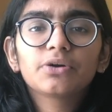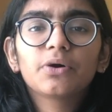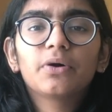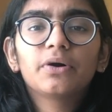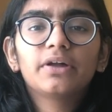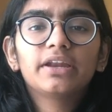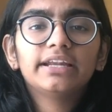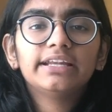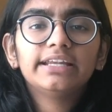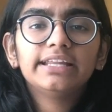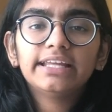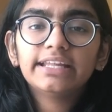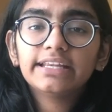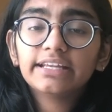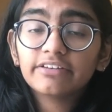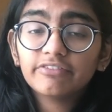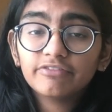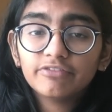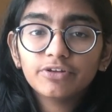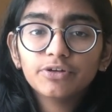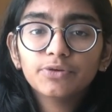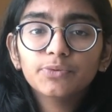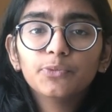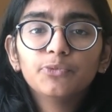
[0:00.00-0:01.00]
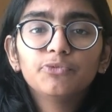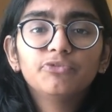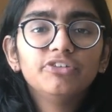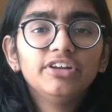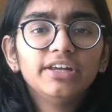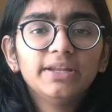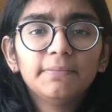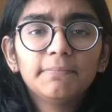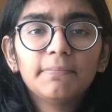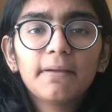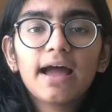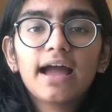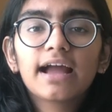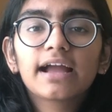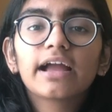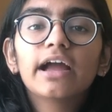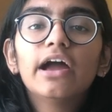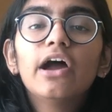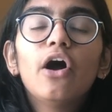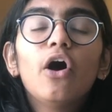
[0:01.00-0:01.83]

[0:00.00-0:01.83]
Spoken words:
or any review feedback,